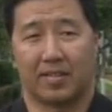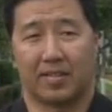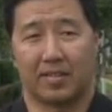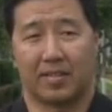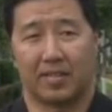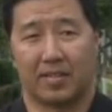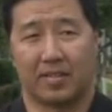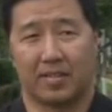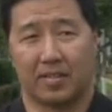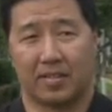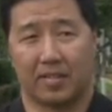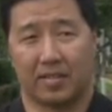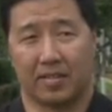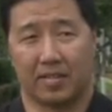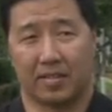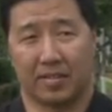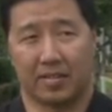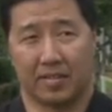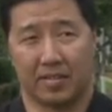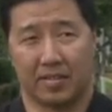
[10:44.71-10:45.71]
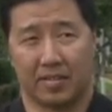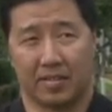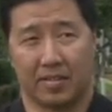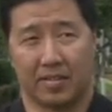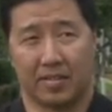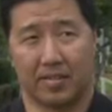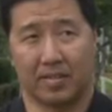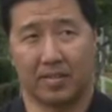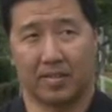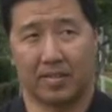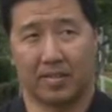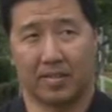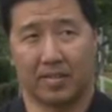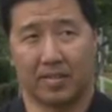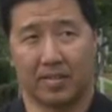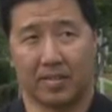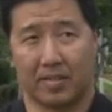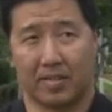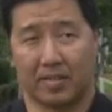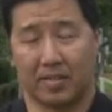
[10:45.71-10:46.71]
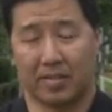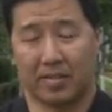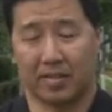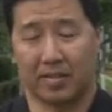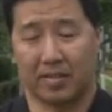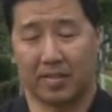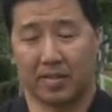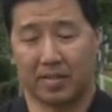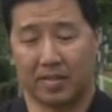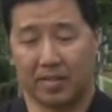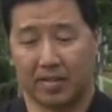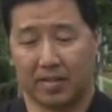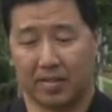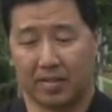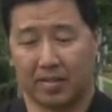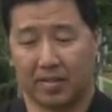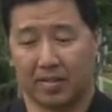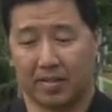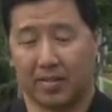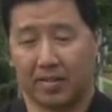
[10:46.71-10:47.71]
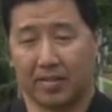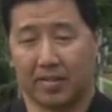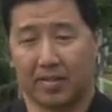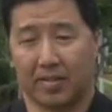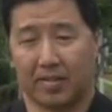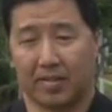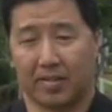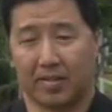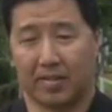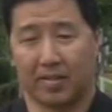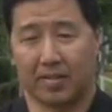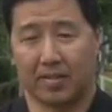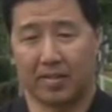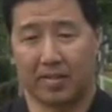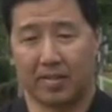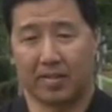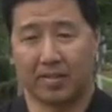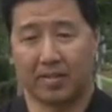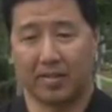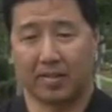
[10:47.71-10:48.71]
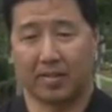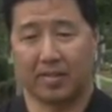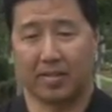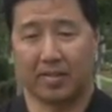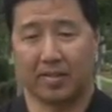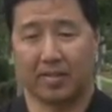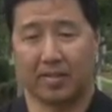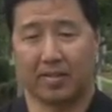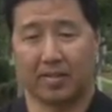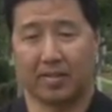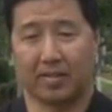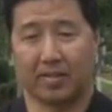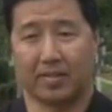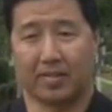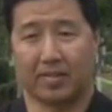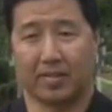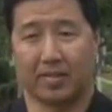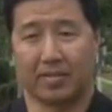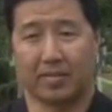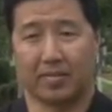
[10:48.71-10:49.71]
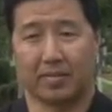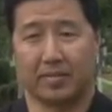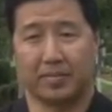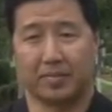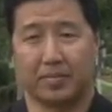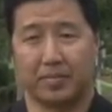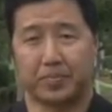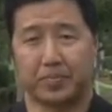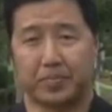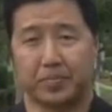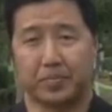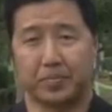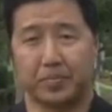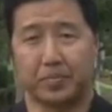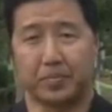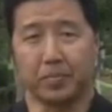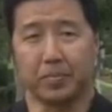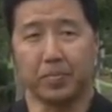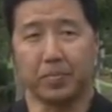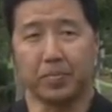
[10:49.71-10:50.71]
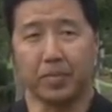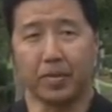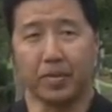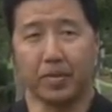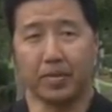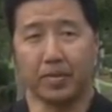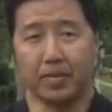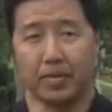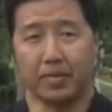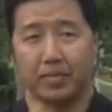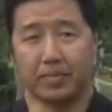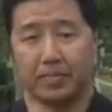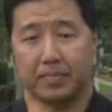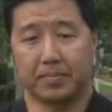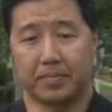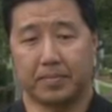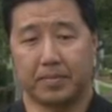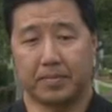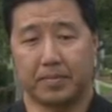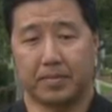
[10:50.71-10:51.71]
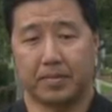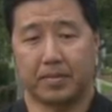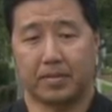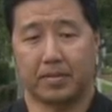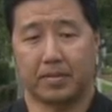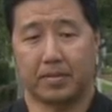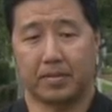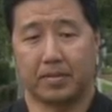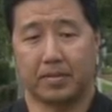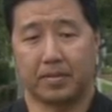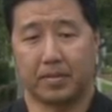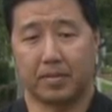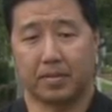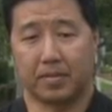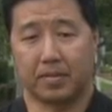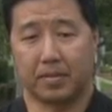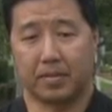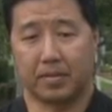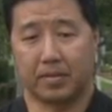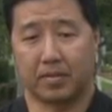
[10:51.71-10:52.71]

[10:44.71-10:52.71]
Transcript: This person isn't speaking.